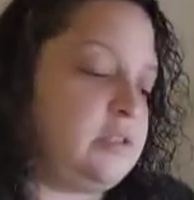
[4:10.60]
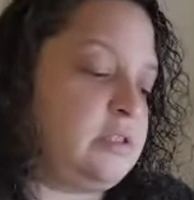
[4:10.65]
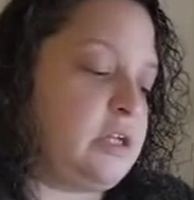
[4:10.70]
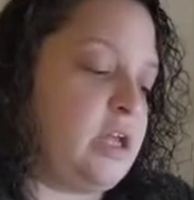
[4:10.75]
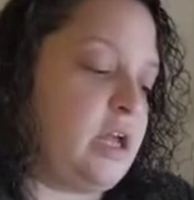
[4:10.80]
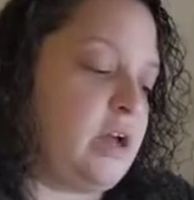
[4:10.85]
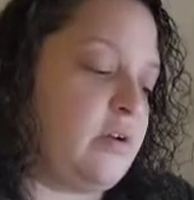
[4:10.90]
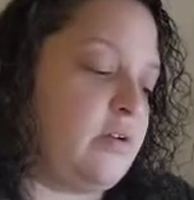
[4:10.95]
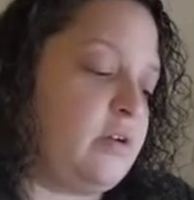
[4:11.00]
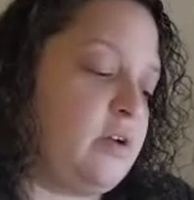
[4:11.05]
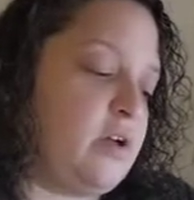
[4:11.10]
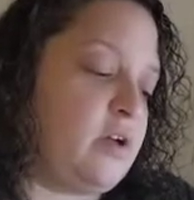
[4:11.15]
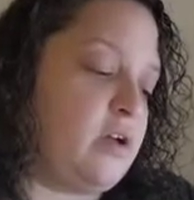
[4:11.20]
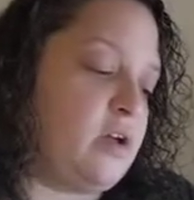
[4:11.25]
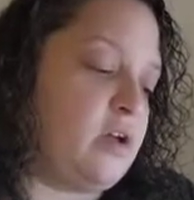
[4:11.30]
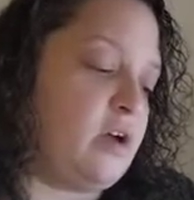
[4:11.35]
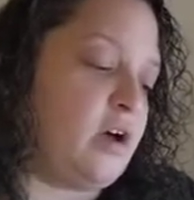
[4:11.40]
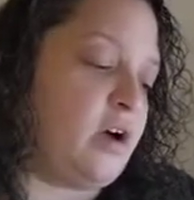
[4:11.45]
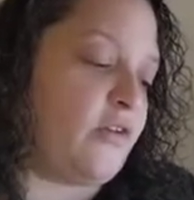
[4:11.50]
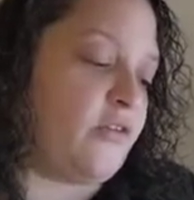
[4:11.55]
Now,
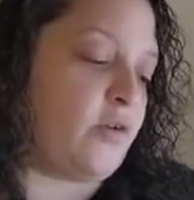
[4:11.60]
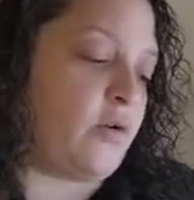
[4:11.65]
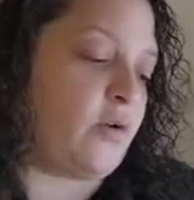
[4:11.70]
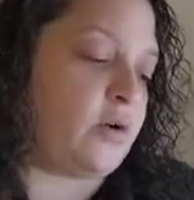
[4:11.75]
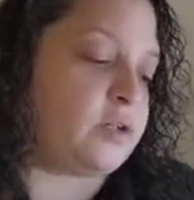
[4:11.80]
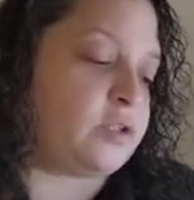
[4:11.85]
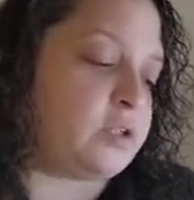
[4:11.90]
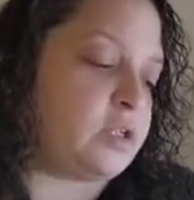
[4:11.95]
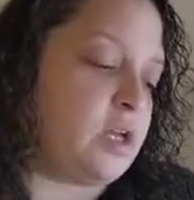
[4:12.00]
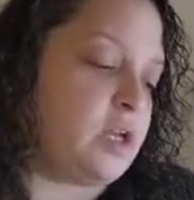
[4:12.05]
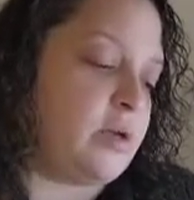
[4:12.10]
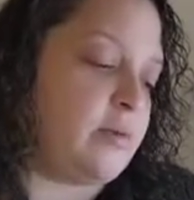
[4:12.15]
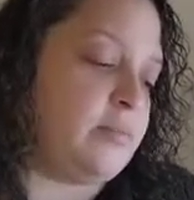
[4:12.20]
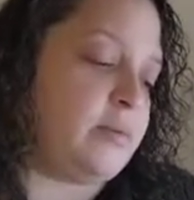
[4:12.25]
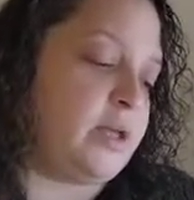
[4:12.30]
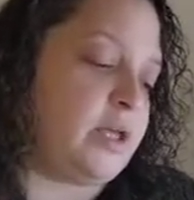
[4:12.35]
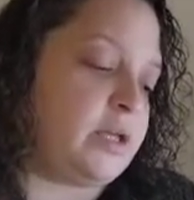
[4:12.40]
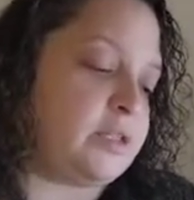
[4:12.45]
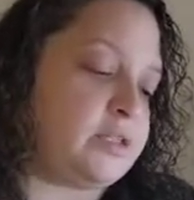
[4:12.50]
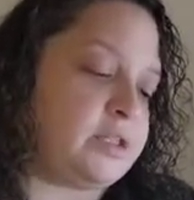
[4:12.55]
of course,
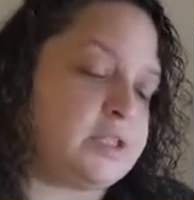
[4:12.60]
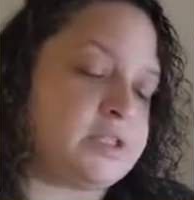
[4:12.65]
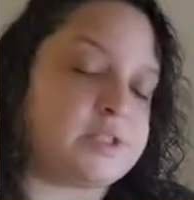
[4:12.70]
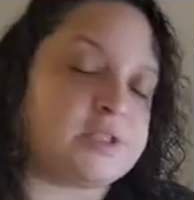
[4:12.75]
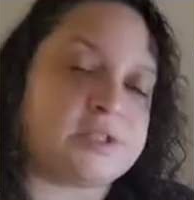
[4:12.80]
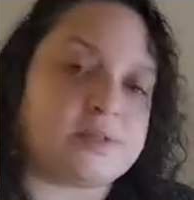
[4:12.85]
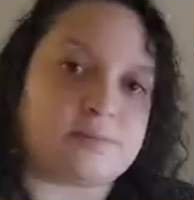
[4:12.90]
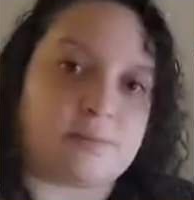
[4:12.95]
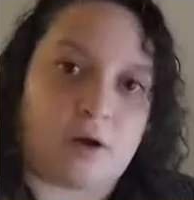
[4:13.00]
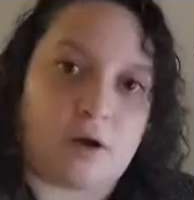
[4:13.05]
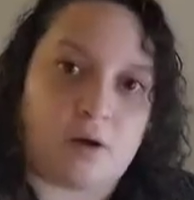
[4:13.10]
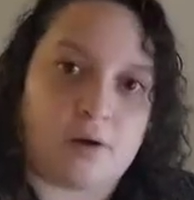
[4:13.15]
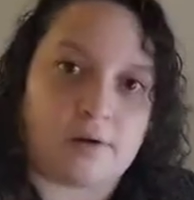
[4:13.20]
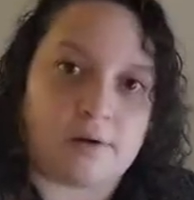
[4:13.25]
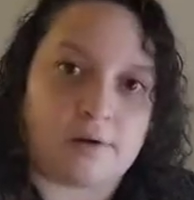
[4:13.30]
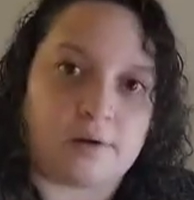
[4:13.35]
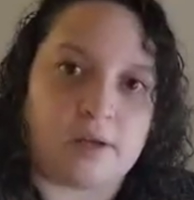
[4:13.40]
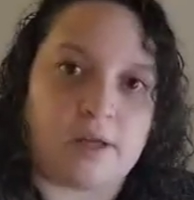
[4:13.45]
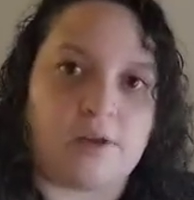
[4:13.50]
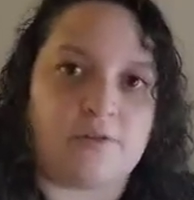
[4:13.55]
because it's
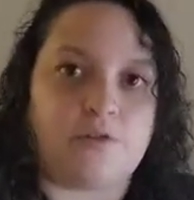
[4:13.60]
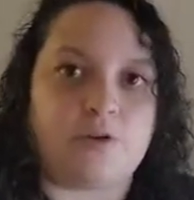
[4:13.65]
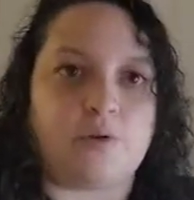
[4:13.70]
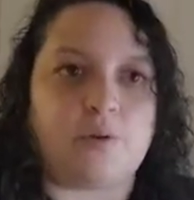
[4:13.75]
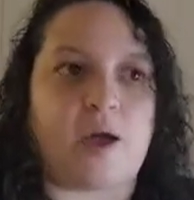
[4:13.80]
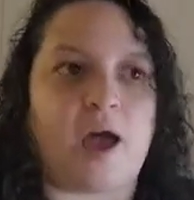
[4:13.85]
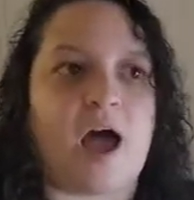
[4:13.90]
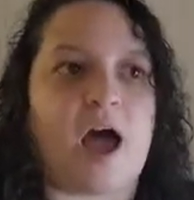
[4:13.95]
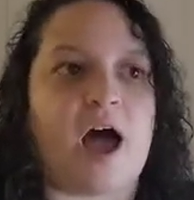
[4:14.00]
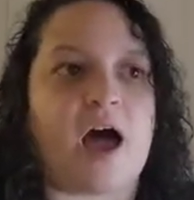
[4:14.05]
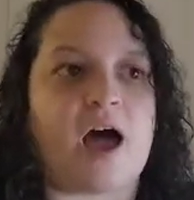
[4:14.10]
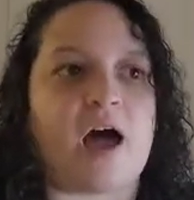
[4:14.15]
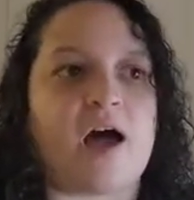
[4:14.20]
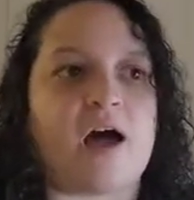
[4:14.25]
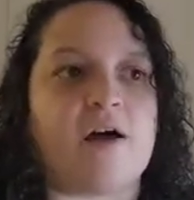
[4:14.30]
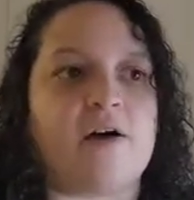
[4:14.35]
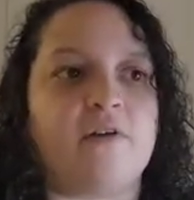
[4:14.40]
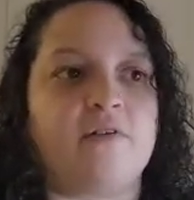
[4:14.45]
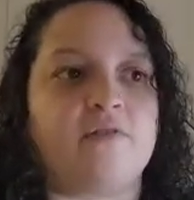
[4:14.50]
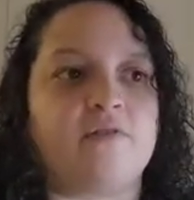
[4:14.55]
small, if you
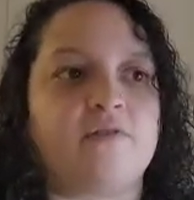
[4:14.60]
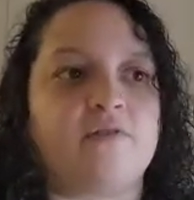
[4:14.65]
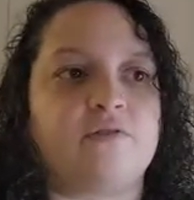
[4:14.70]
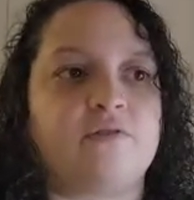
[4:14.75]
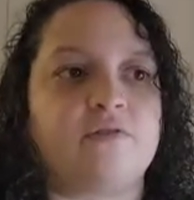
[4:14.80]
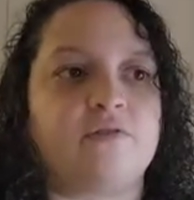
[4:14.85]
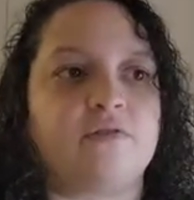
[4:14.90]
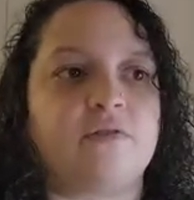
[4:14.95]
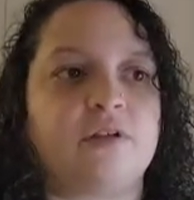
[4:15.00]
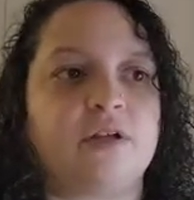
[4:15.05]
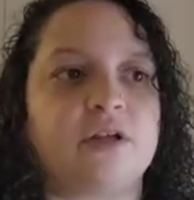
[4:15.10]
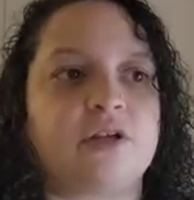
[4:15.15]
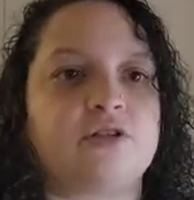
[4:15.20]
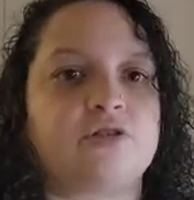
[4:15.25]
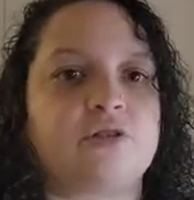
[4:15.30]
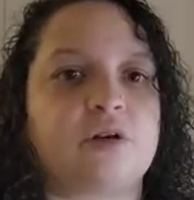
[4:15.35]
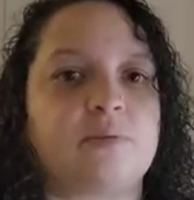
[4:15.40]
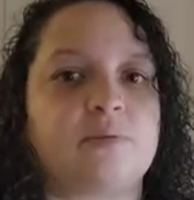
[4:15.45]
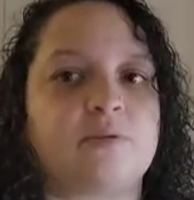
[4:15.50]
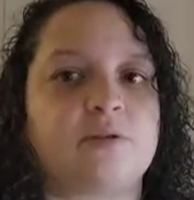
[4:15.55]
have like
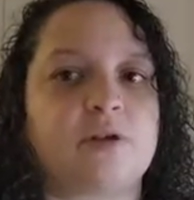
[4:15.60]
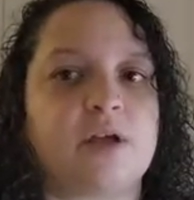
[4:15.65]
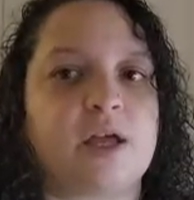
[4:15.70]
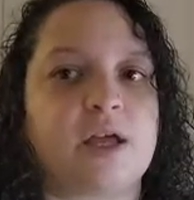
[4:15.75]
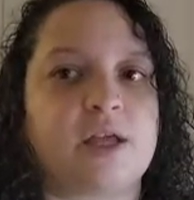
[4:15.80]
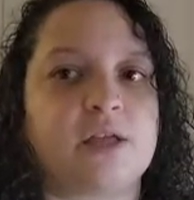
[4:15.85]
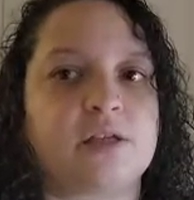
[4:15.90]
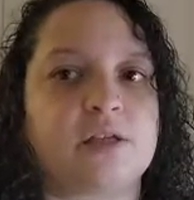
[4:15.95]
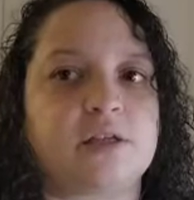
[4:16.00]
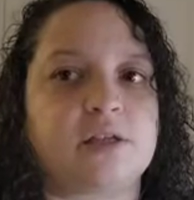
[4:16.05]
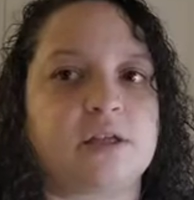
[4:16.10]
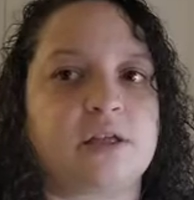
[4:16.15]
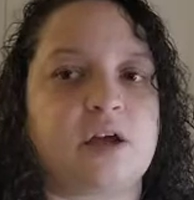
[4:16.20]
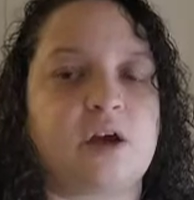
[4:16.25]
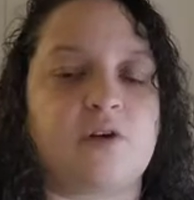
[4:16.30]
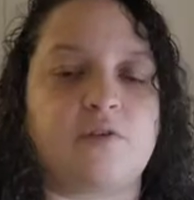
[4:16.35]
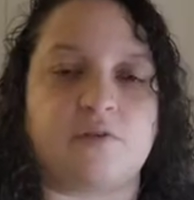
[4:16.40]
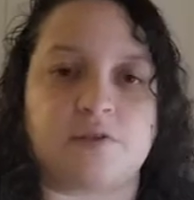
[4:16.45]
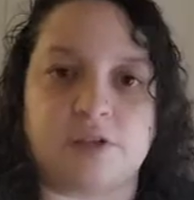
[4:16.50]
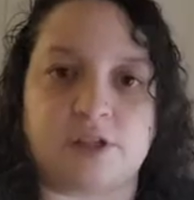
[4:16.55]
trouble
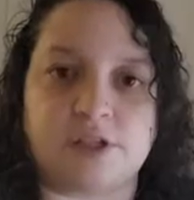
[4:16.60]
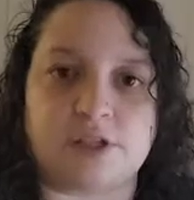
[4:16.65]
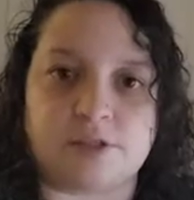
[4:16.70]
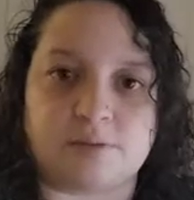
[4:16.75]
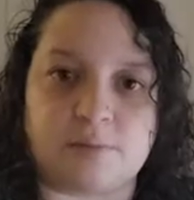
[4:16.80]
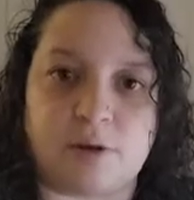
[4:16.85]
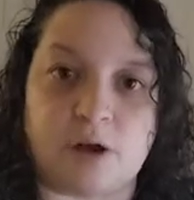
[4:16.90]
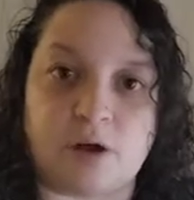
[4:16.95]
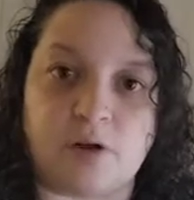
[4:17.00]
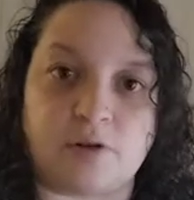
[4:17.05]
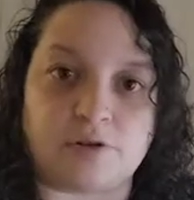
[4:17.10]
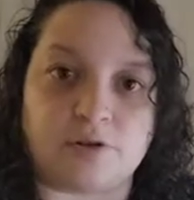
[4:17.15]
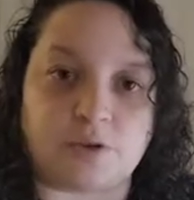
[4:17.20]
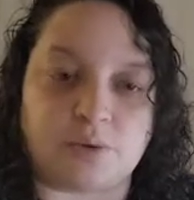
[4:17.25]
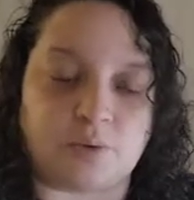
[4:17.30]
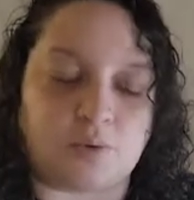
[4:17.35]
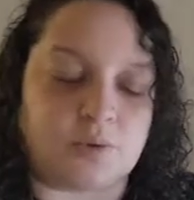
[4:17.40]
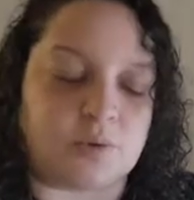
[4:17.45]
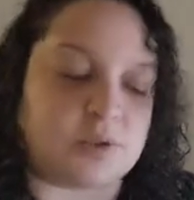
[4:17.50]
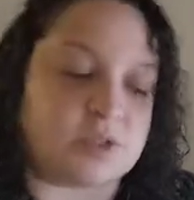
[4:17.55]
handling overly small
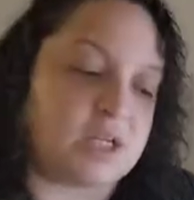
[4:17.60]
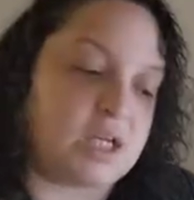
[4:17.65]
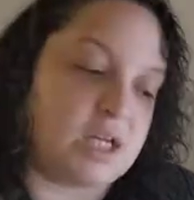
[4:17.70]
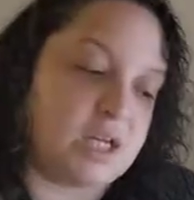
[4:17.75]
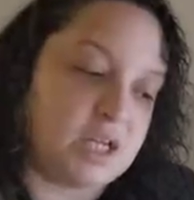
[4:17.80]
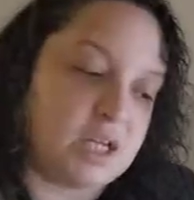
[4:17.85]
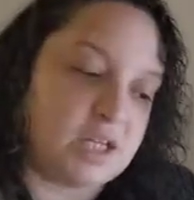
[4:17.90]
tools,